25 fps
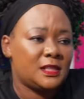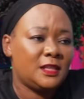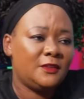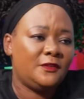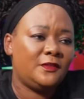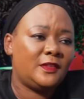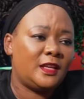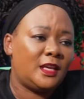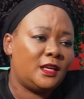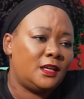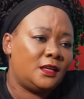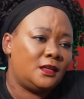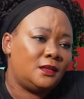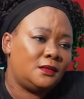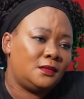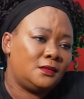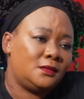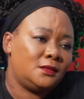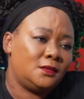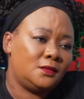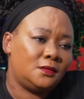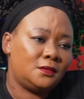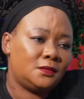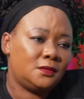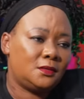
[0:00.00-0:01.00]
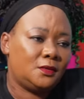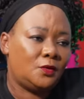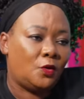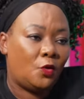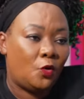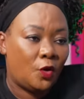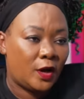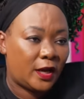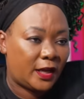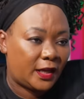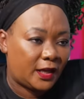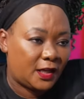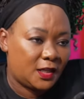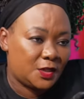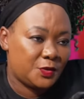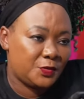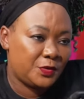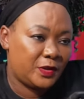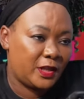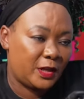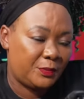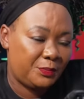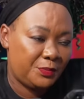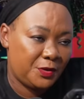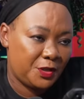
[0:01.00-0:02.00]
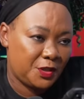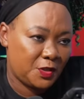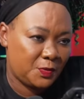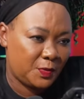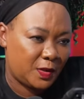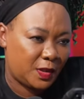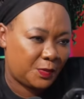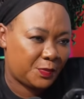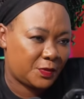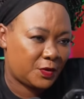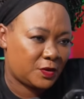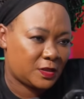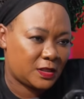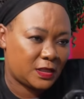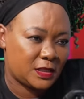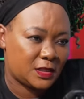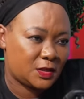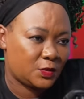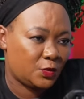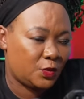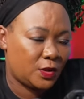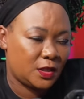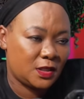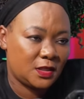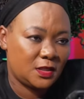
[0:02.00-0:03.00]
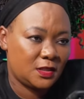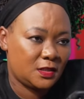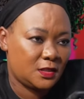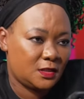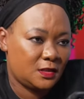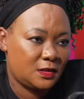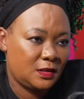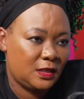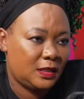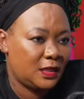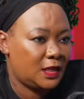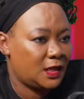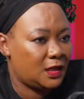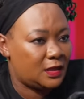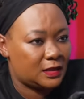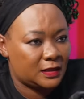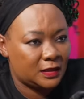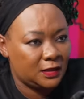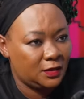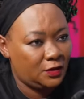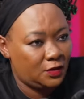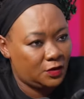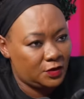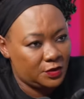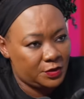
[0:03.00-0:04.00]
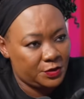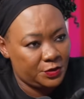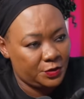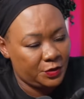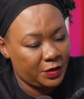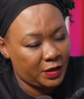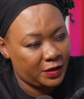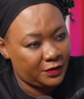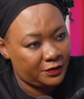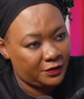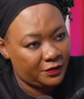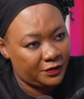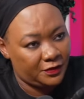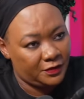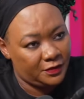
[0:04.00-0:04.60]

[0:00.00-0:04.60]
if they go ahead with the impeachment process? What legal recourse do you have?